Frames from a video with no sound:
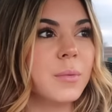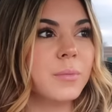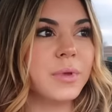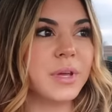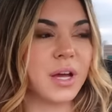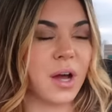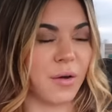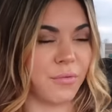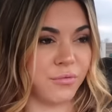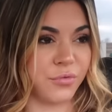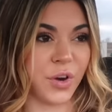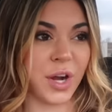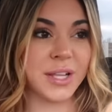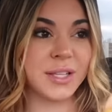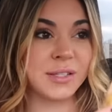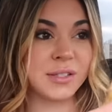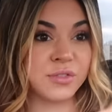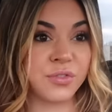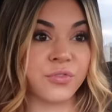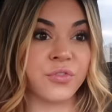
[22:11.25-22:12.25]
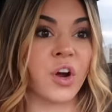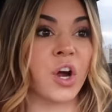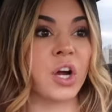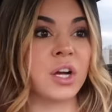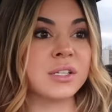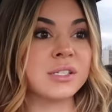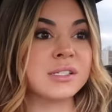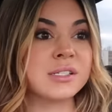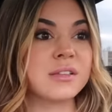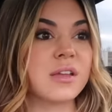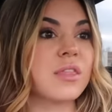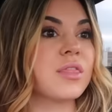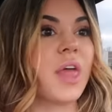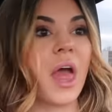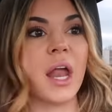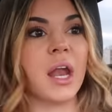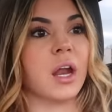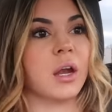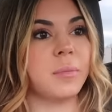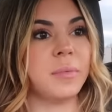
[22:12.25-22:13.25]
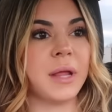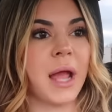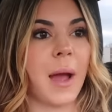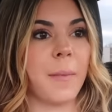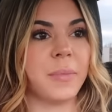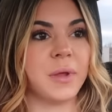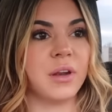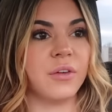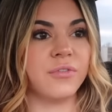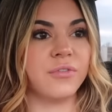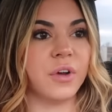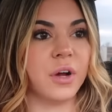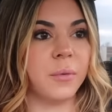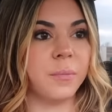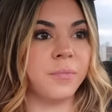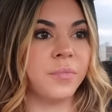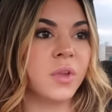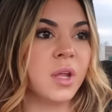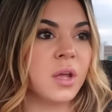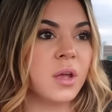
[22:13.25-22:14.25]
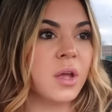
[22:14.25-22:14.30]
become friends first, then I'd be happy to film.